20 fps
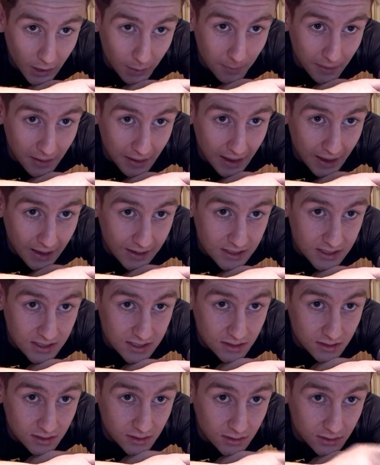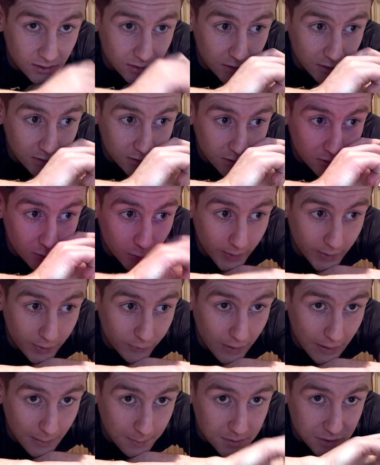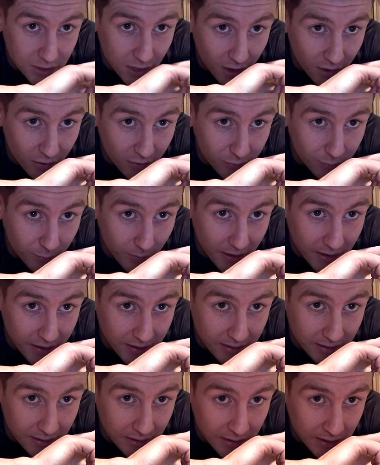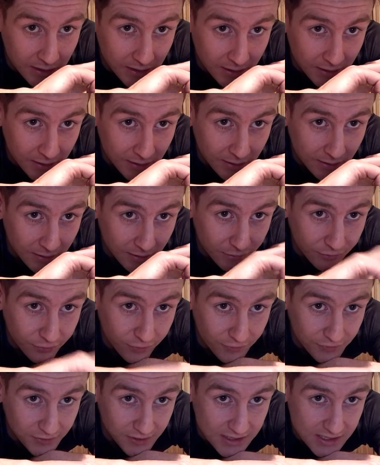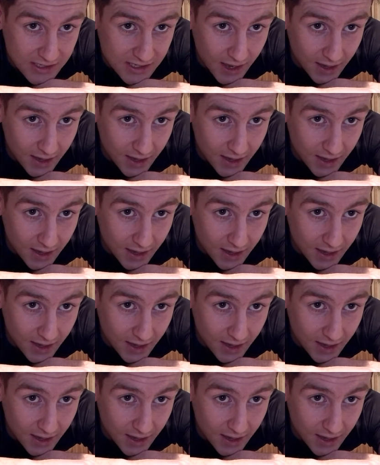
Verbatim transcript: on my last twenty reps of my fifty